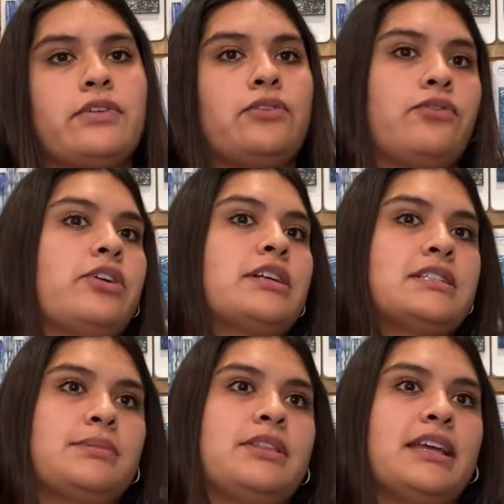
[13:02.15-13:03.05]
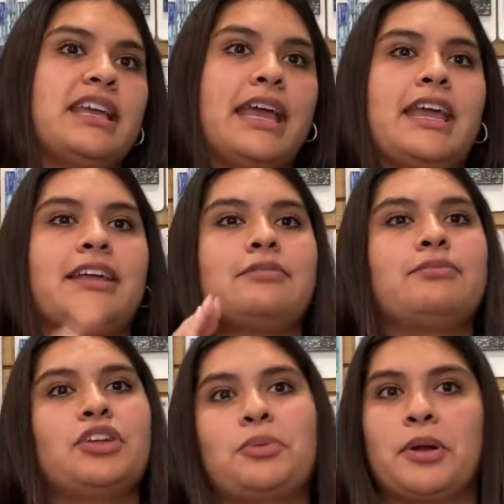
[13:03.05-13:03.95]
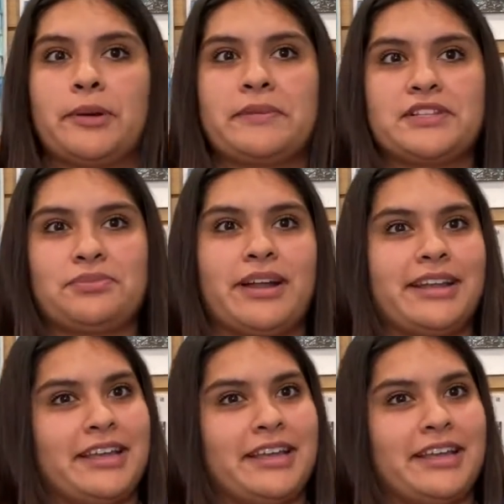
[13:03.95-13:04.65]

and for us to be like, hey, your permit's ready